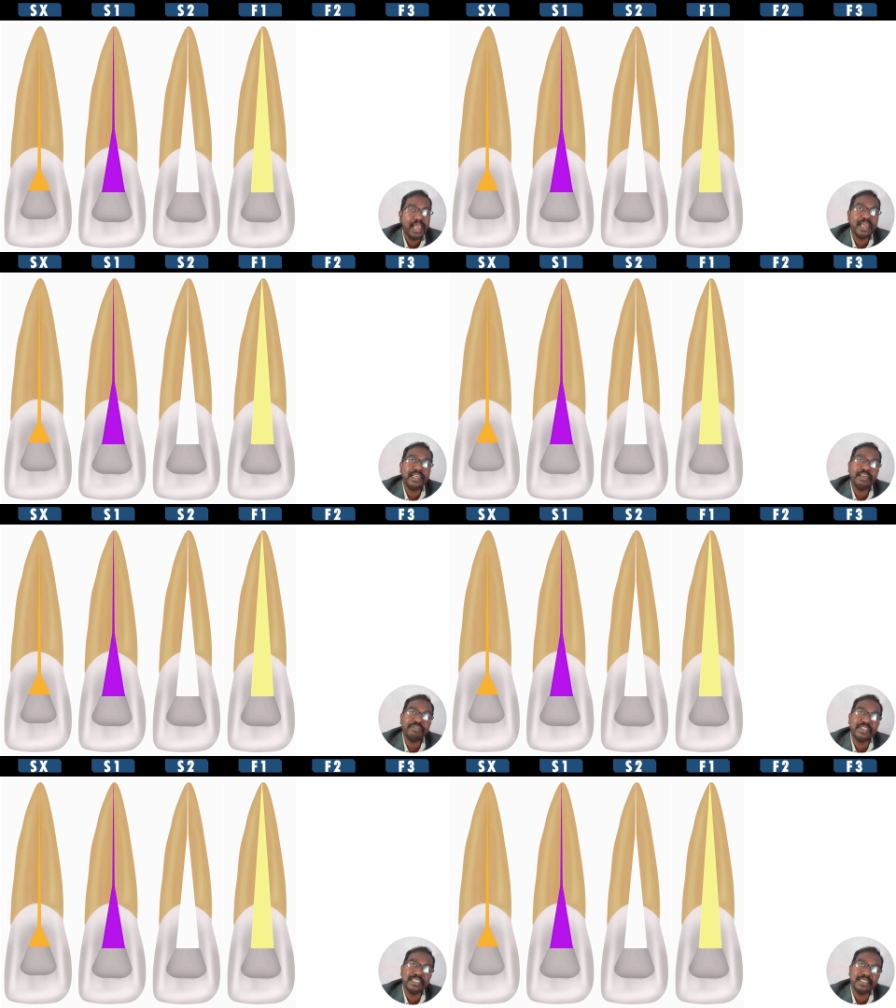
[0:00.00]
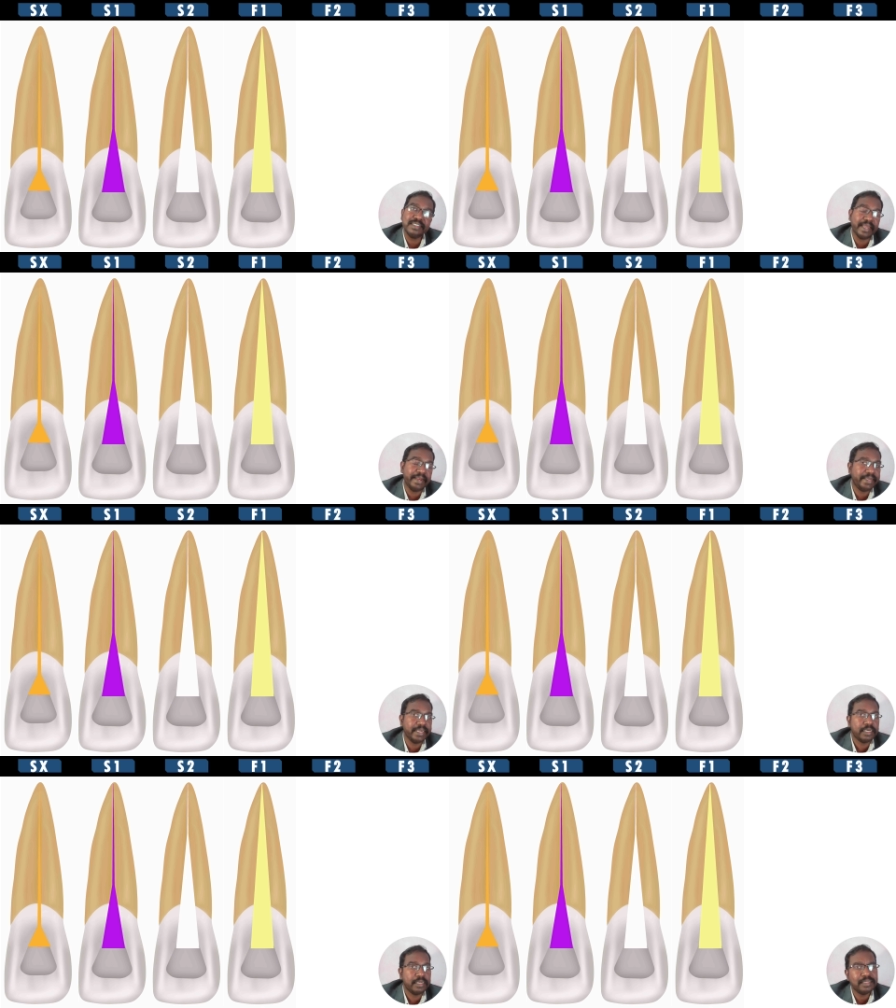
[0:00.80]
And if this is
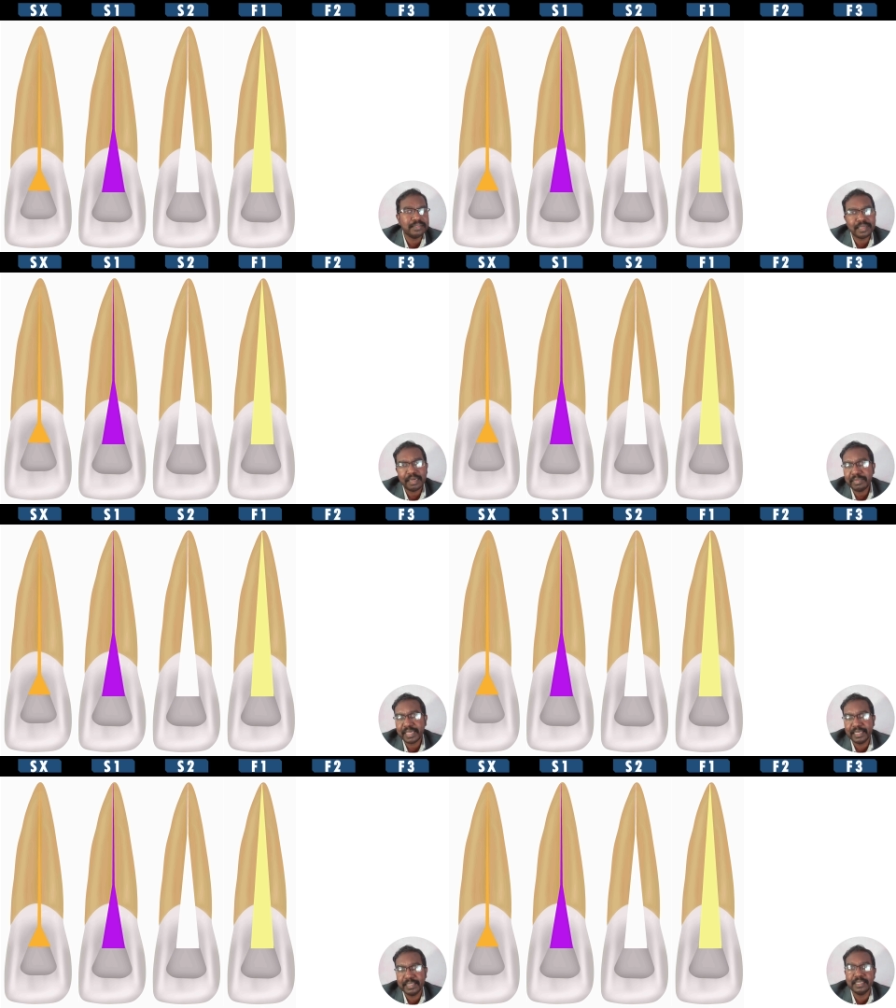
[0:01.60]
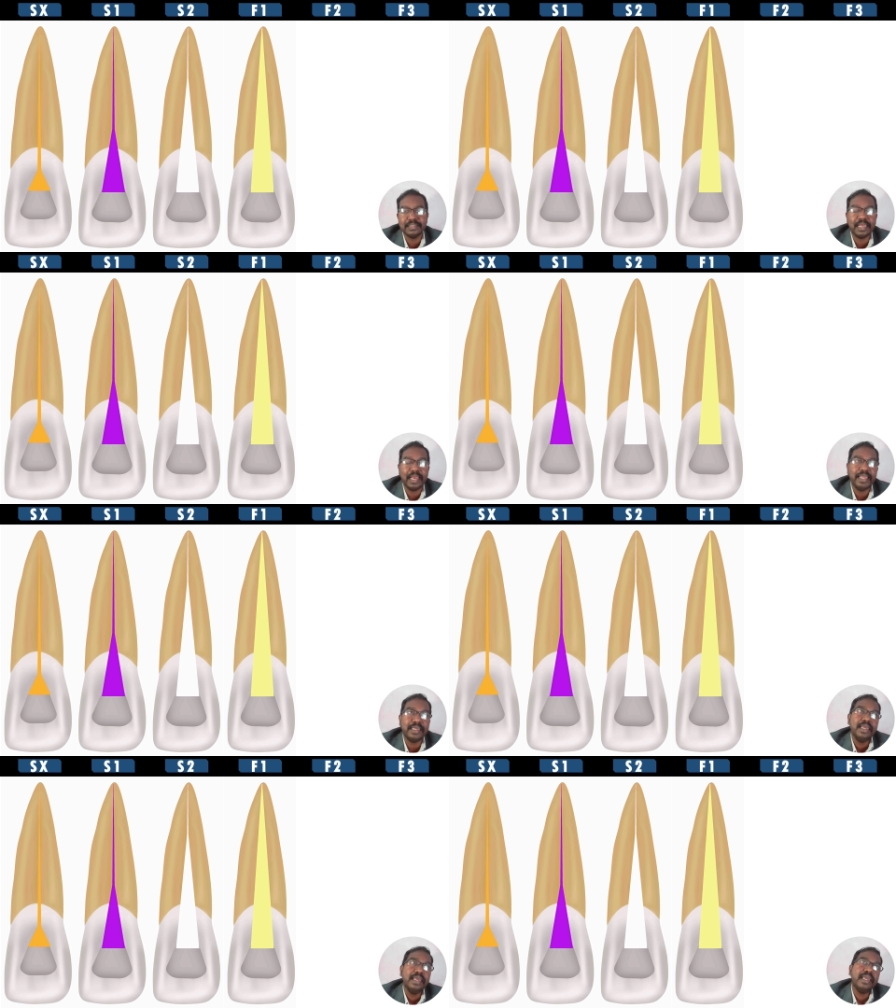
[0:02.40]
adequate, in some cases,
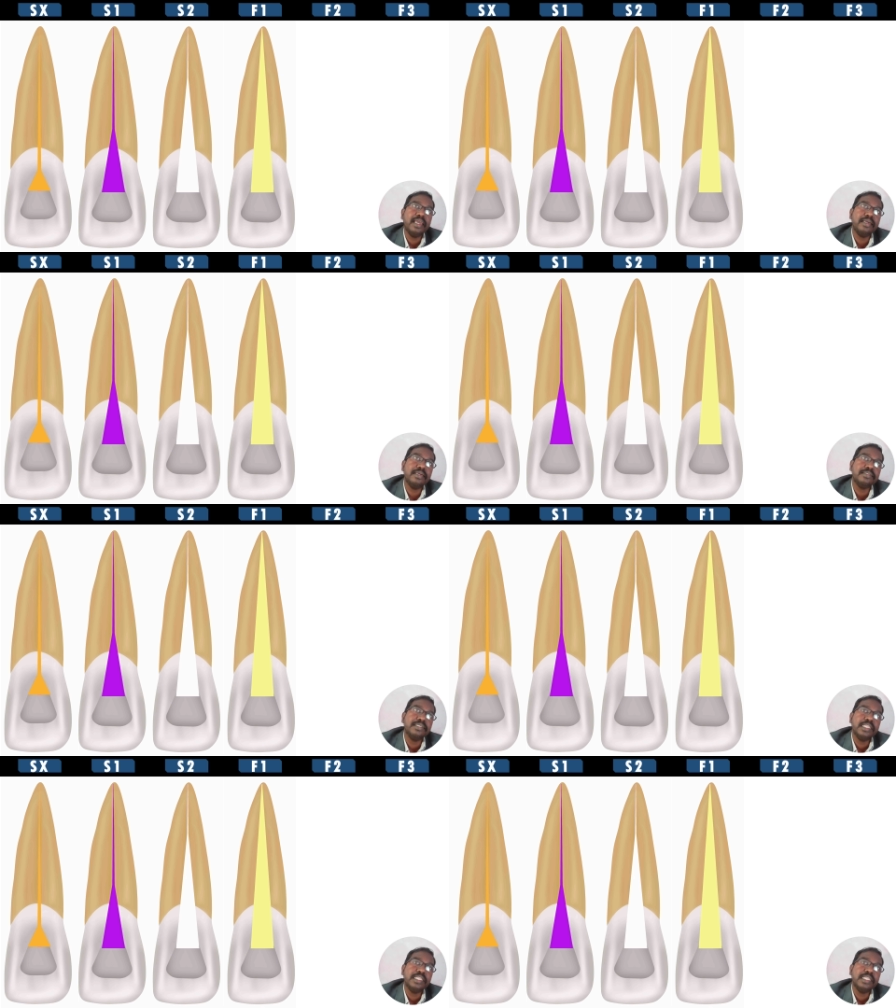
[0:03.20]
like uh,